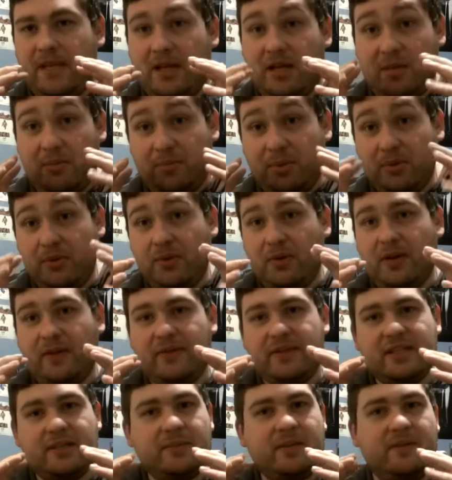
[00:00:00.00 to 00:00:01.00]
And both,
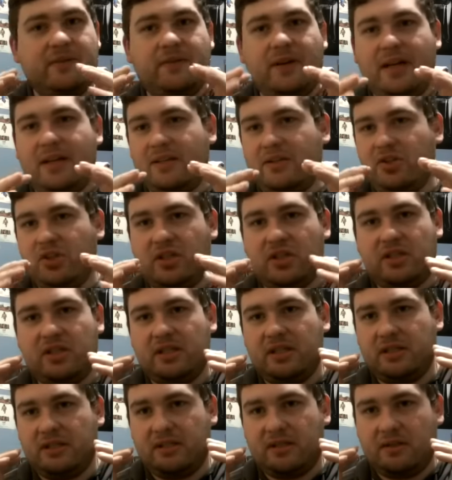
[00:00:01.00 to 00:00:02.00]
every time they fight, shit
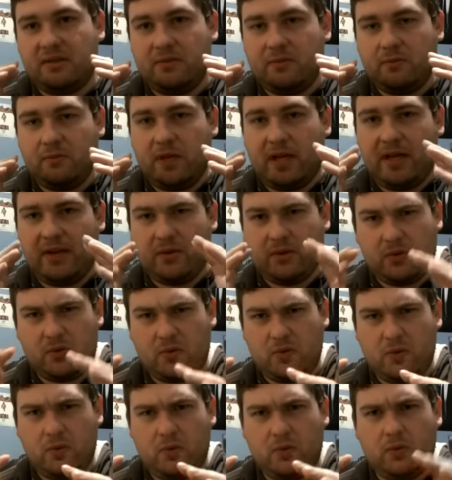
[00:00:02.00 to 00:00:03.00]
just either
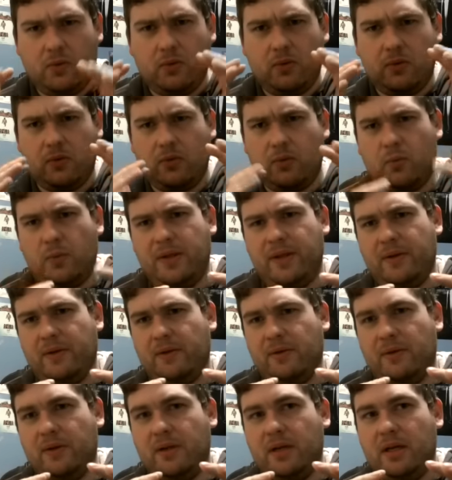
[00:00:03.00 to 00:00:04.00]
cool or
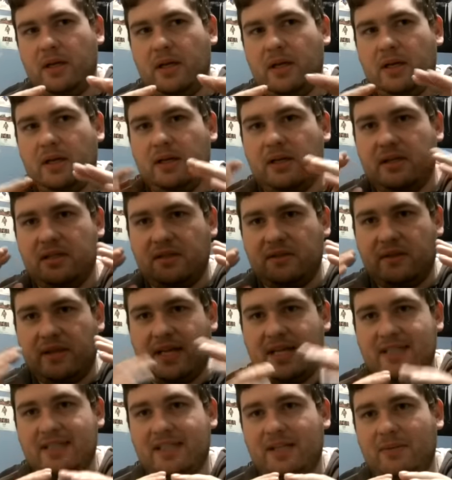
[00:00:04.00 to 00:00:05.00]
weird. Because the
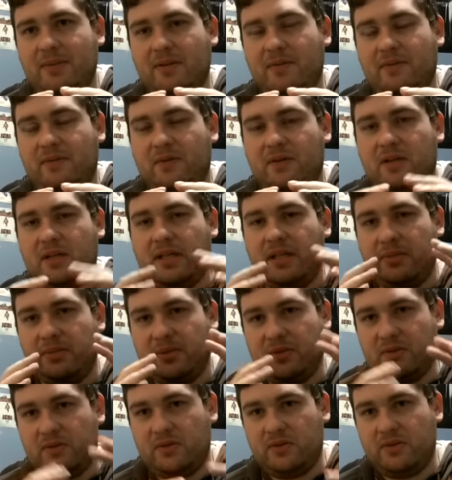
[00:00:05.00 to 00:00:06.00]
last time they fought in
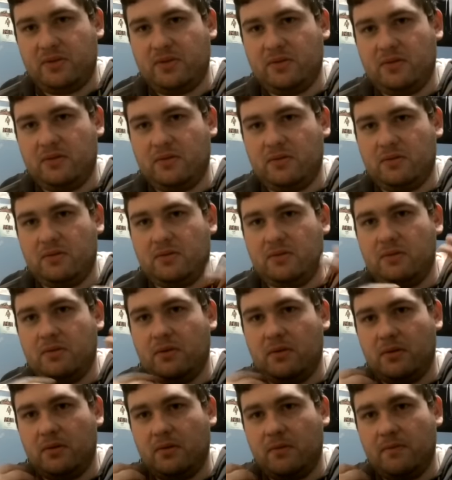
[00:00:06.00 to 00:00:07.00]
episode 2,
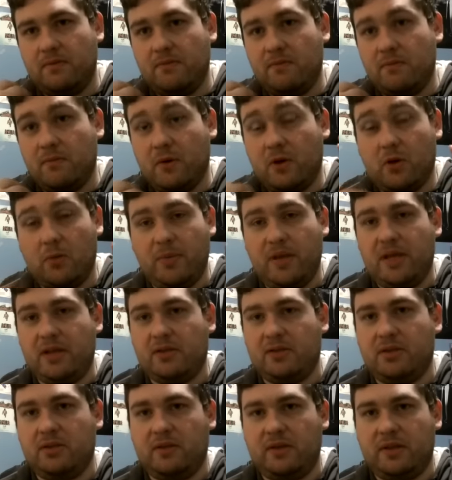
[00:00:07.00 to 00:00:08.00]
Omega
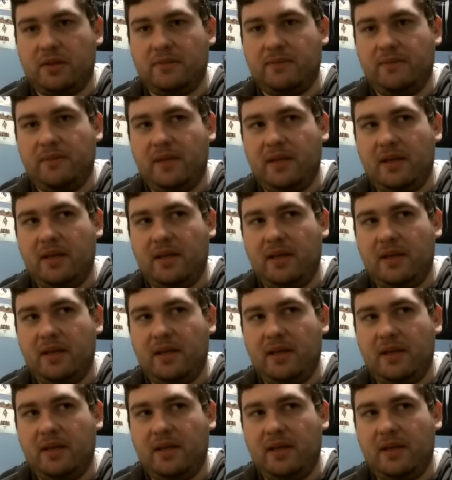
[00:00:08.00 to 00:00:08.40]
showed up.